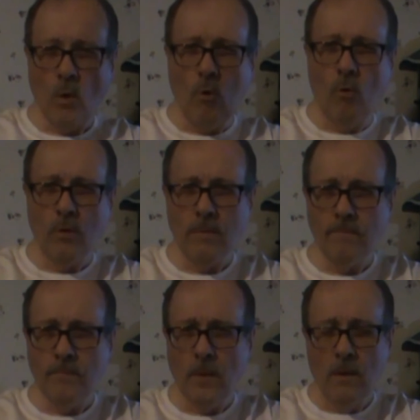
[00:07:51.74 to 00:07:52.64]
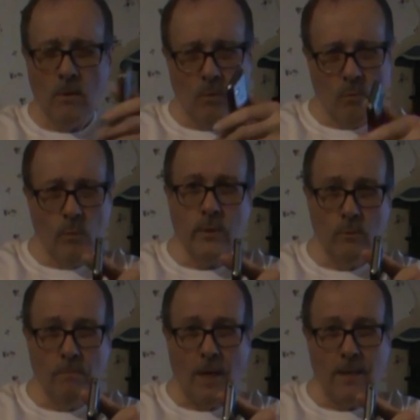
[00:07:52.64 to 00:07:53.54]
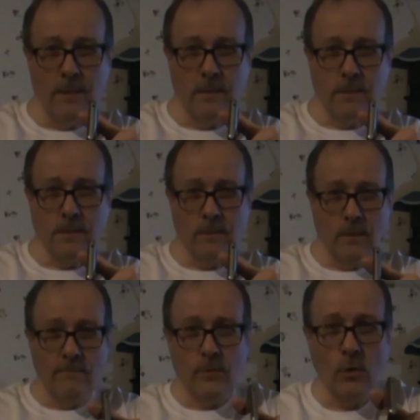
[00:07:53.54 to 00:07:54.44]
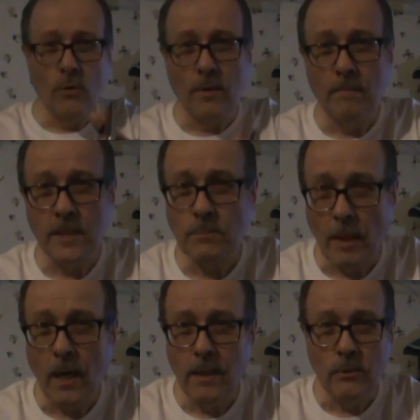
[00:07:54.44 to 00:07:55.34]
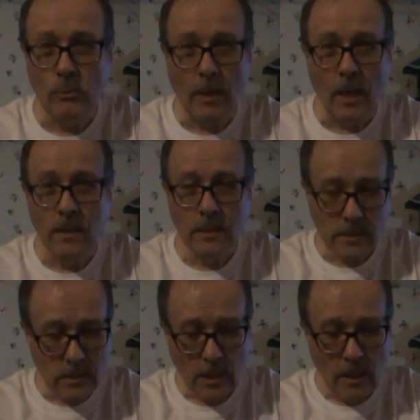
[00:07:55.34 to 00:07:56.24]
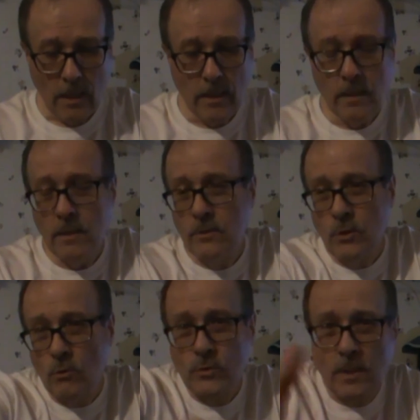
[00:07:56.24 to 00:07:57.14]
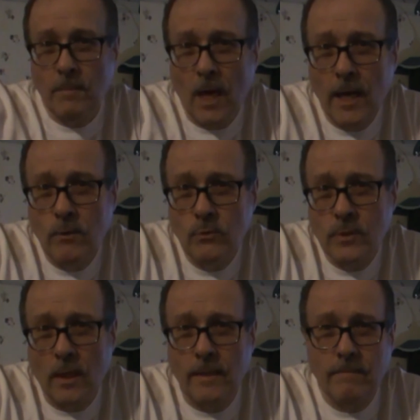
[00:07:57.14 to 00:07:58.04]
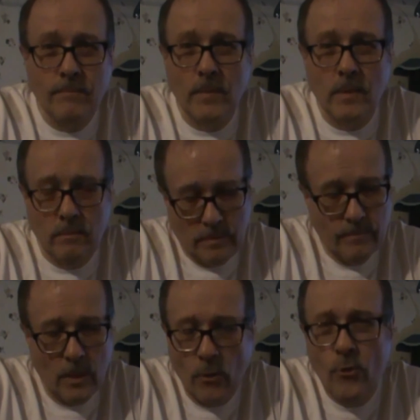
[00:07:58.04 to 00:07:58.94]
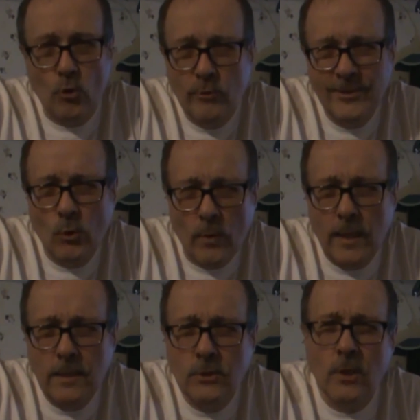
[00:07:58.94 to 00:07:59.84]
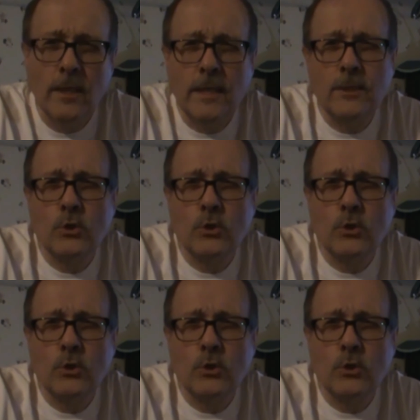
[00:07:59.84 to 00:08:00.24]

Or when you buy this, if you go to the Best Buy and you buy this, you know, some guy who's like a third your age is